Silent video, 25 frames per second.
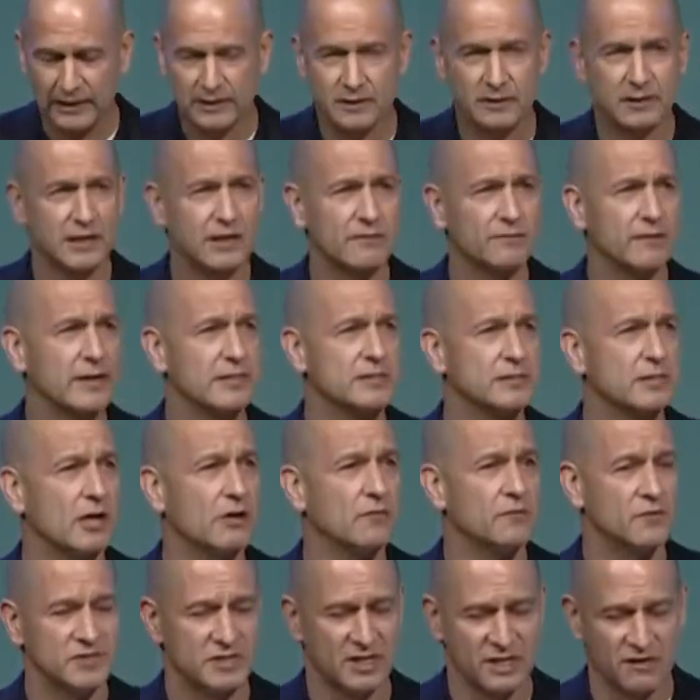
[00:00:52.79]
to think of
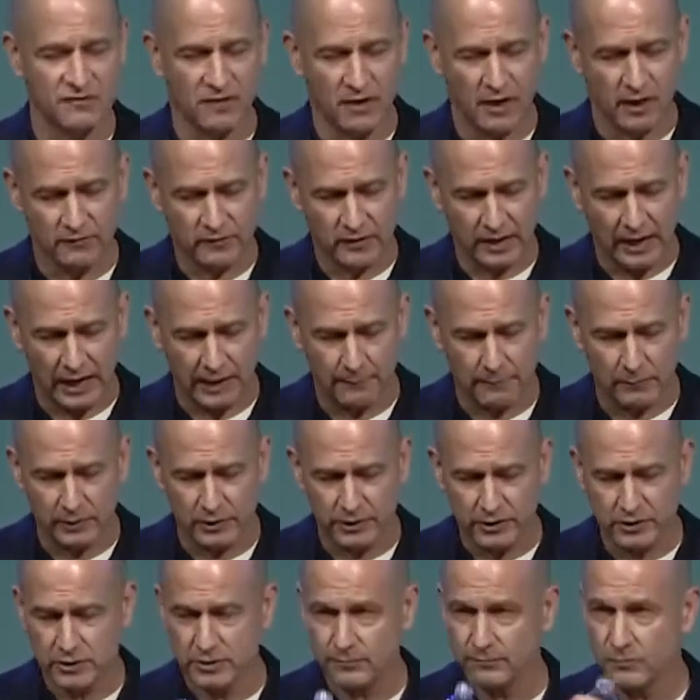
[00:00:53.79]
myself as an evolved
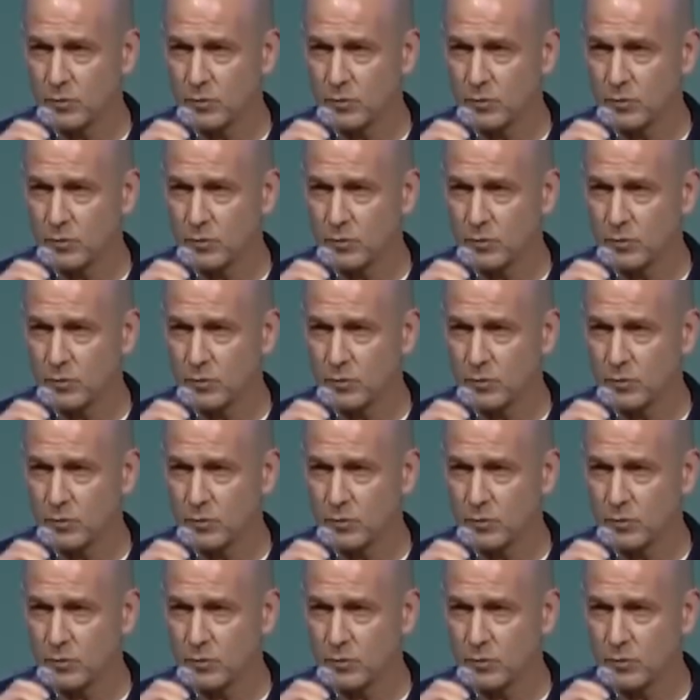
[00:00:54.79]
capitalist